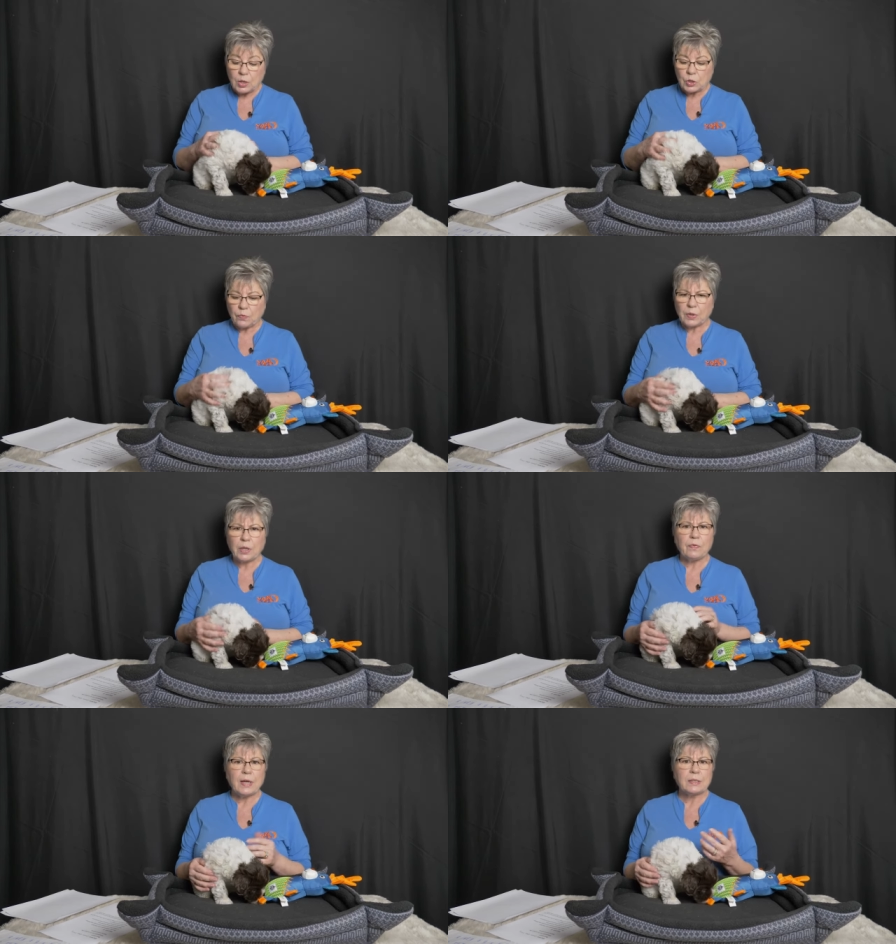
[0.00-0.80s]
So if
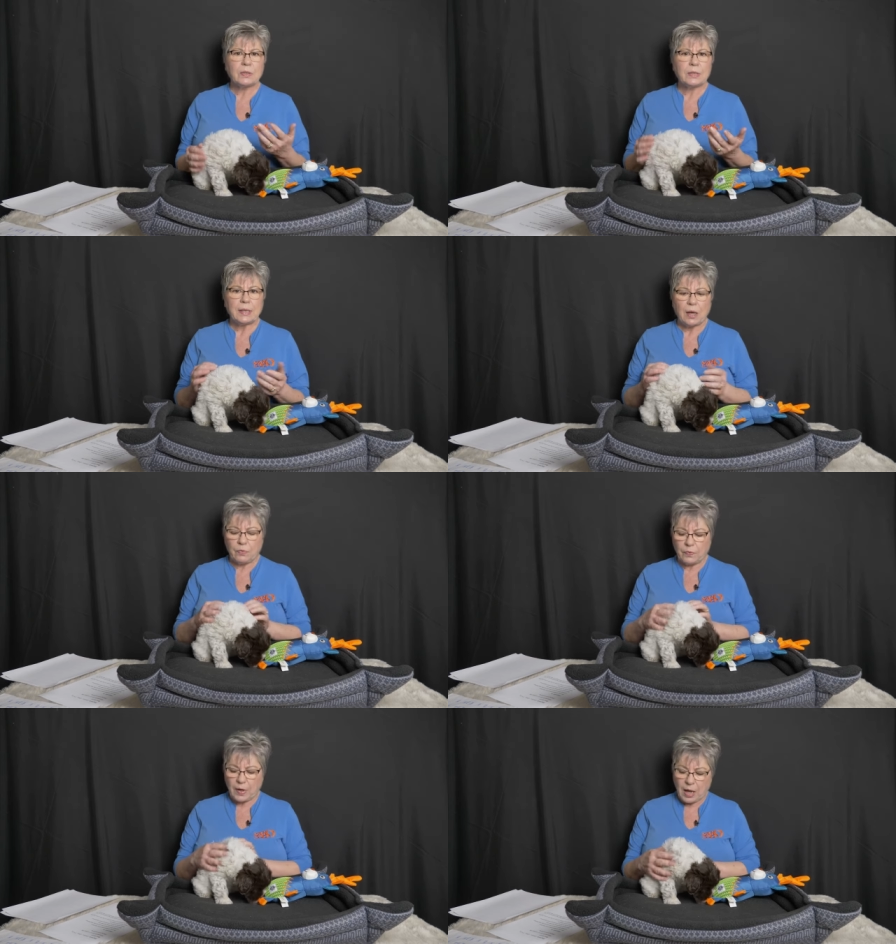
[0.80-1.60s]
Claire finds
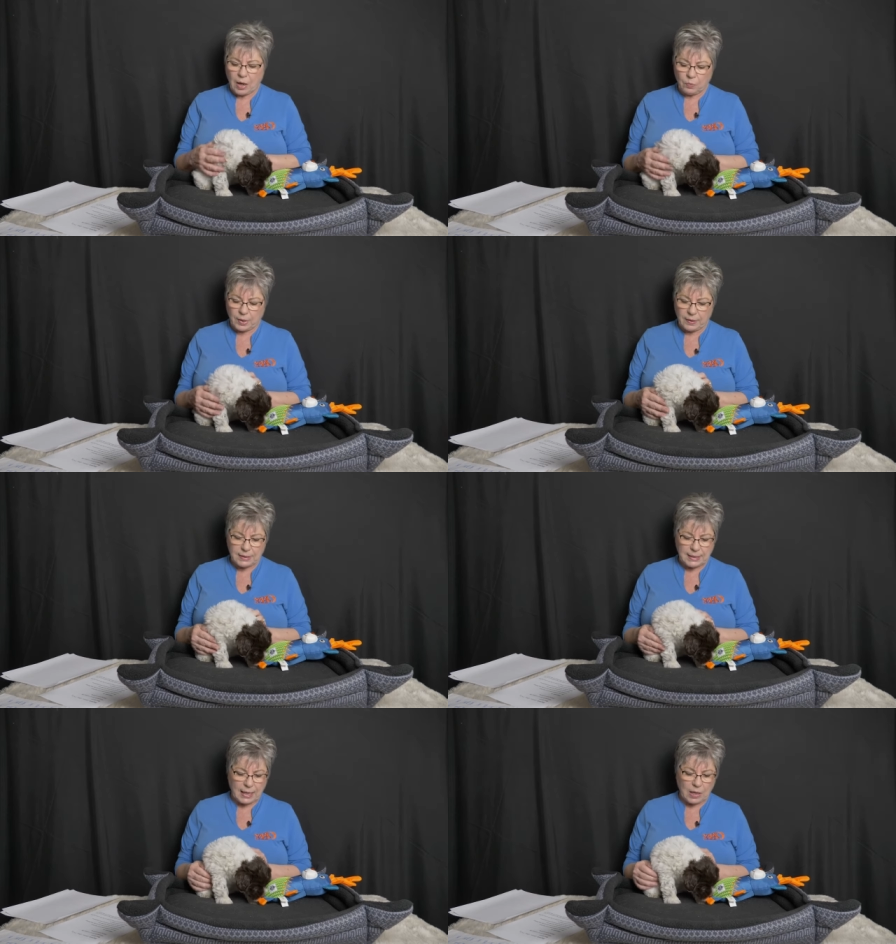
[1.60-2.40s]
herself uh, with a
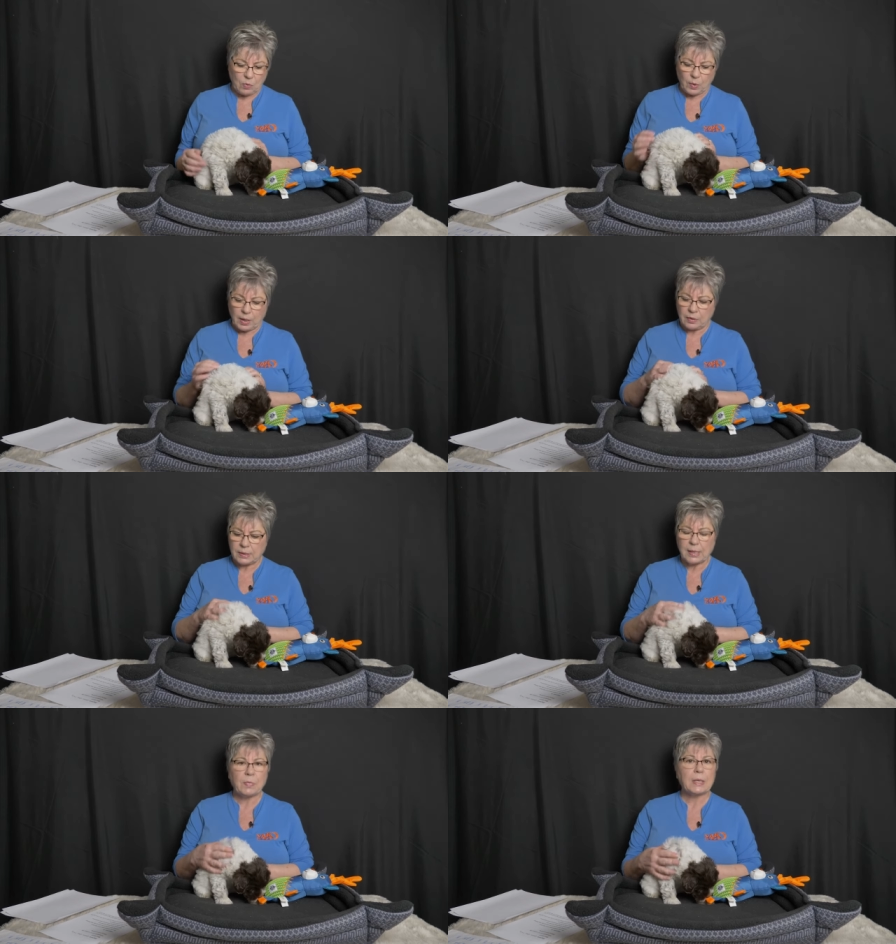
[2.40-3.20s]
day where
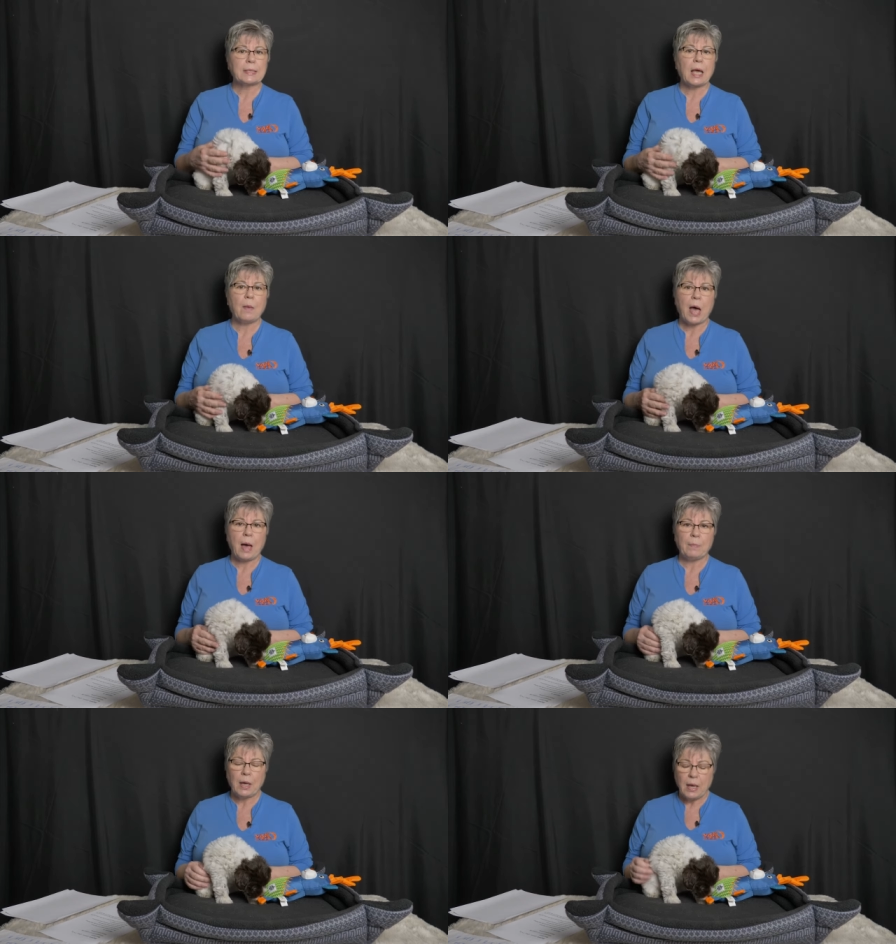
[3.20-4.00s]
something's come
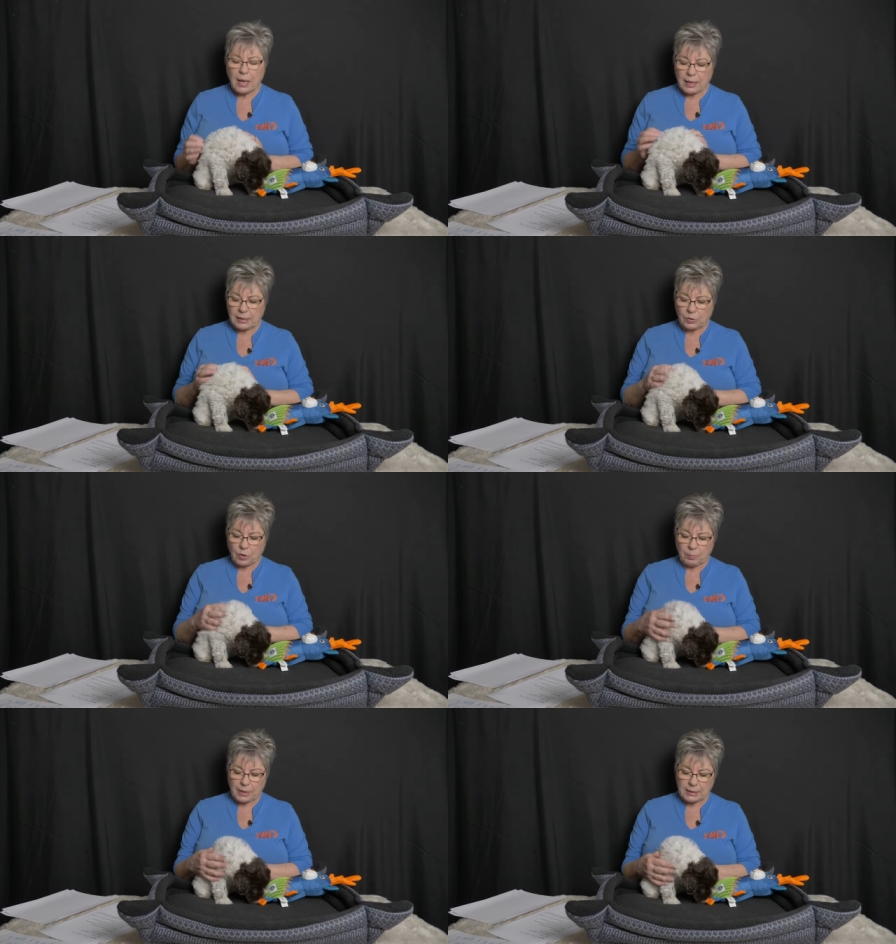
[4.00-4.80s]
up and it's
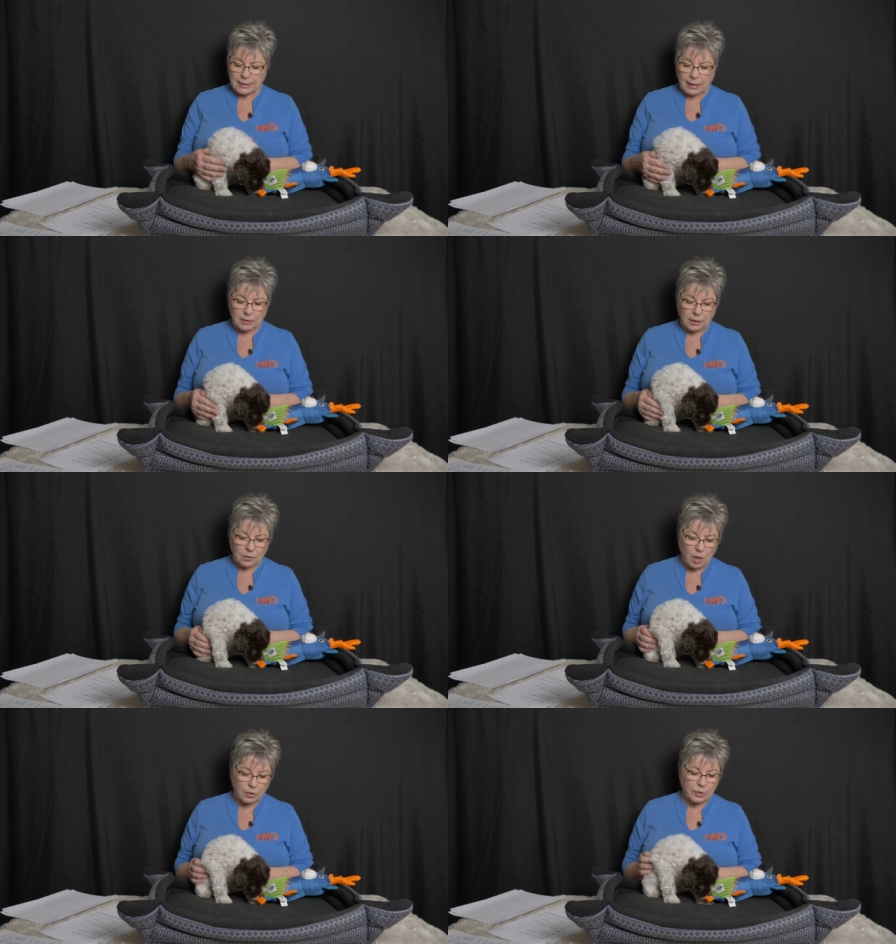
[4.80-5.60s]
going to be a slightly
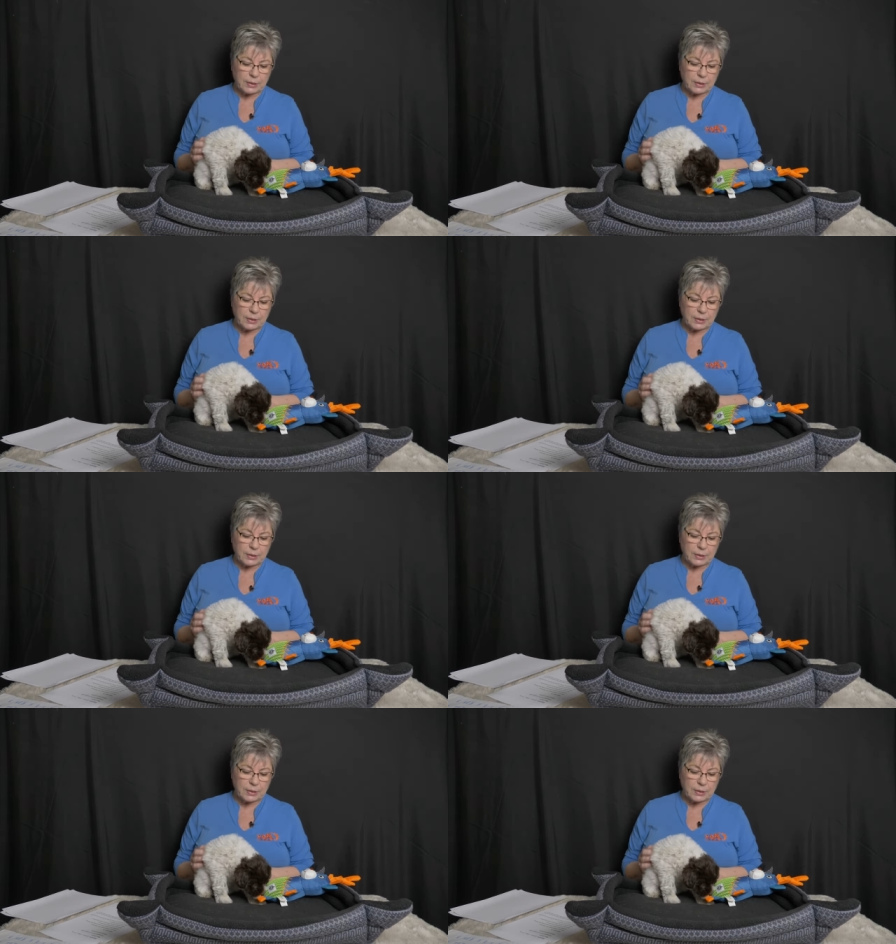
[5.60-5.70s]
longer